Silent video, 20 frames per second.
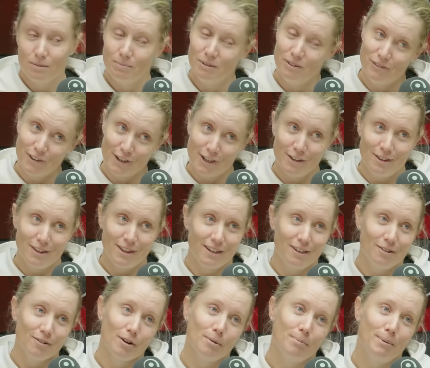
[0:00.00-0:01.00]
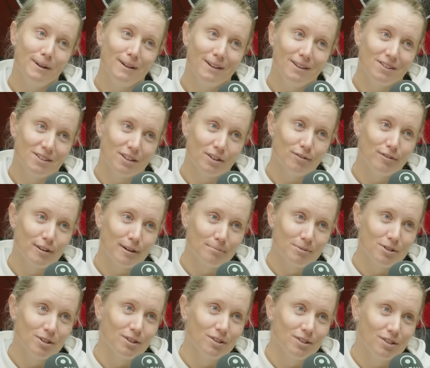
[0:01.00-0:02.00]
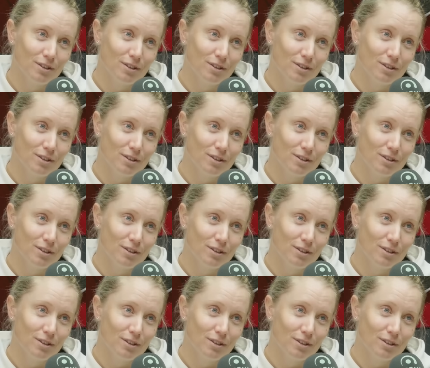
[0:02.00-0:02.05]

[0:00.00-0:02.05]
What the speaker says: to be fair, then you're opening yourself up to,